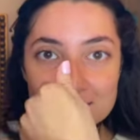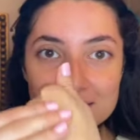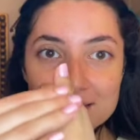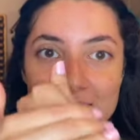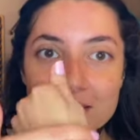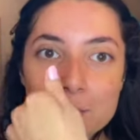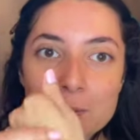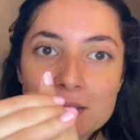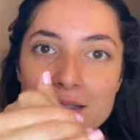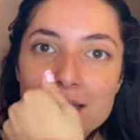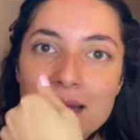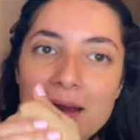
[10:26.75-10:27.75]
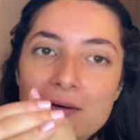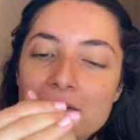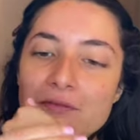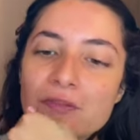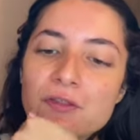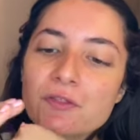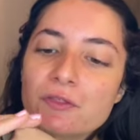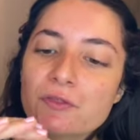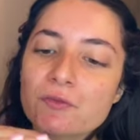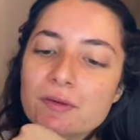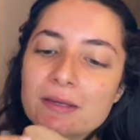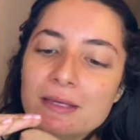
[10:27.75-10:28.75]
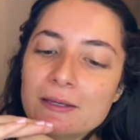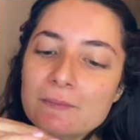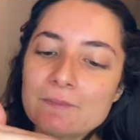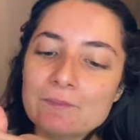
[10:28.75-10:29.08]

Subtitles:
liquidy out of the three,